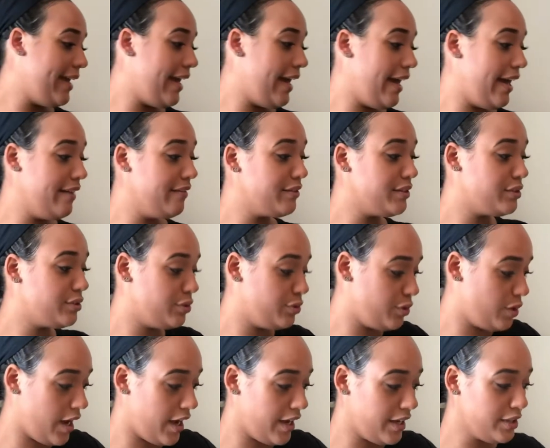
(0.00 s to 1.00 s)
have
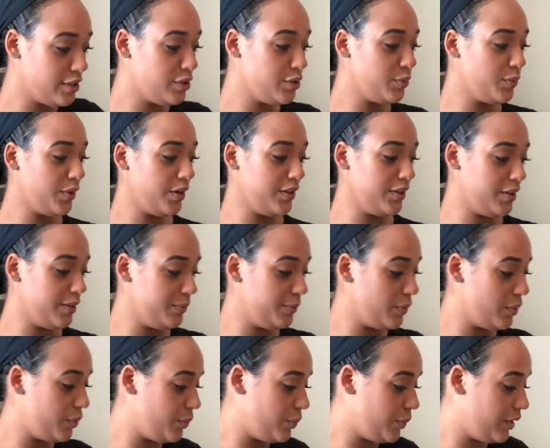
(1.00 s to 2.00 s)
tried to wear
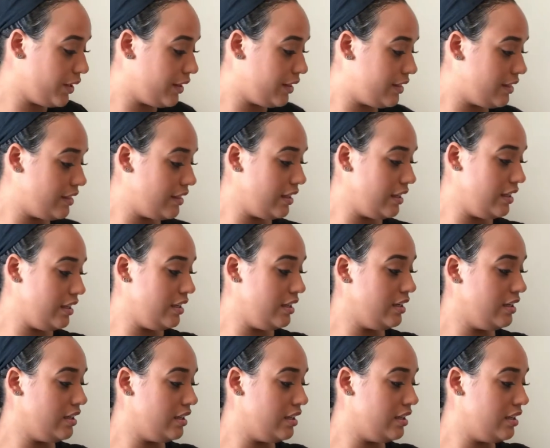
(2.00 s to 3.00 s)
them with
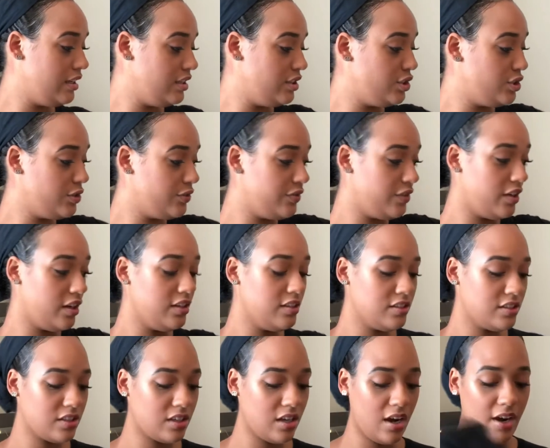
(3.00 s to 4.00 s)
the chiffon
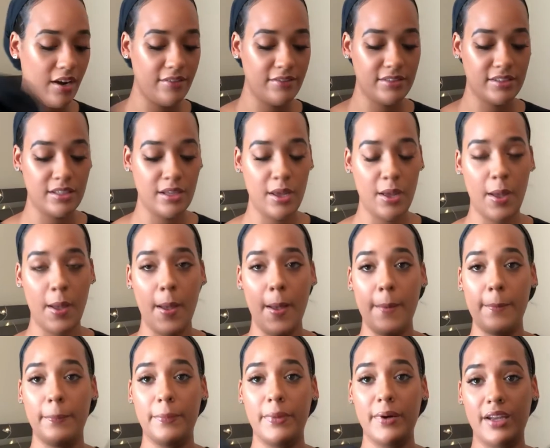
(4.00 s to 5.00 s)
scarves,
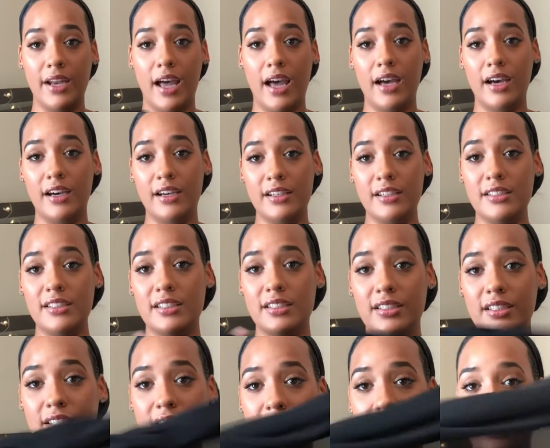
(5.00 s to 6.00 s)
but I
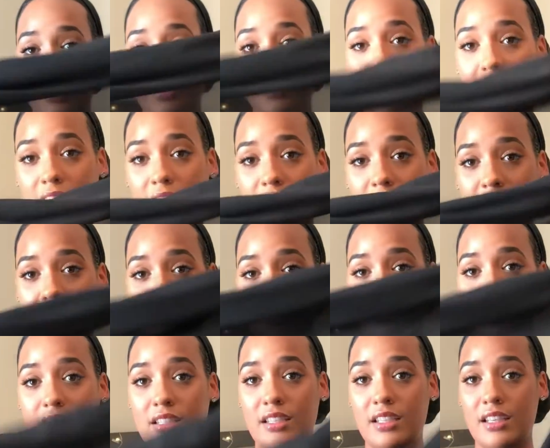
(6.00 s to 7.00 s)
honestly think that
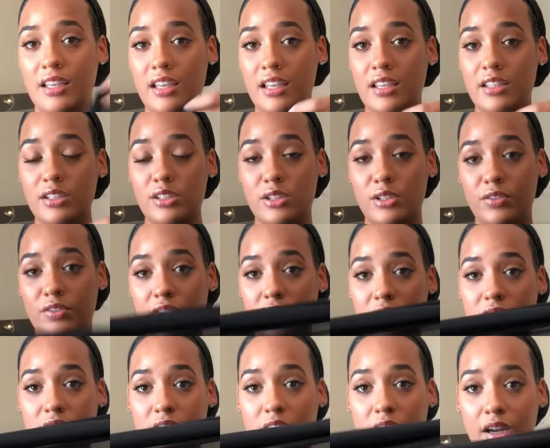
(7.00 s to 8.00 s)

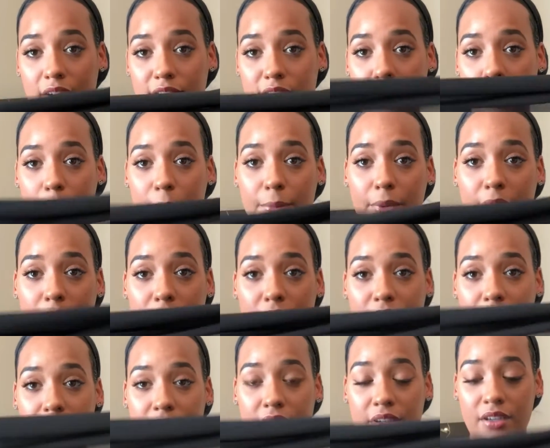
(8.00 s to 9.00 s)
chiffon scarves are
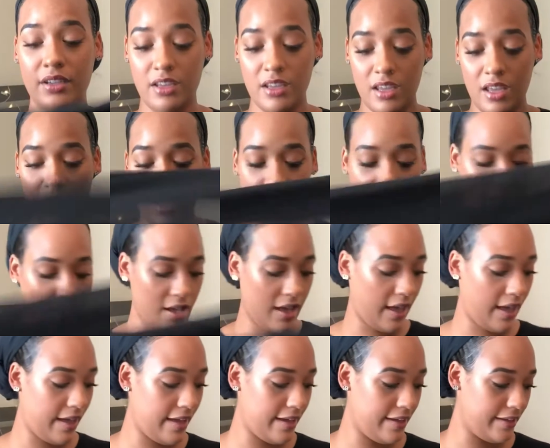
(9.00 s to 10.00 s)
better
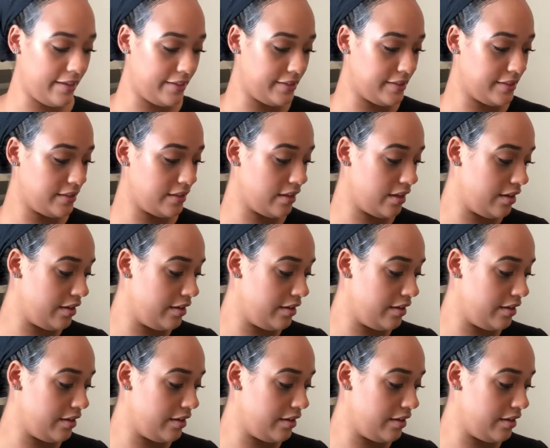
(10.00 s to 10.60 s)
as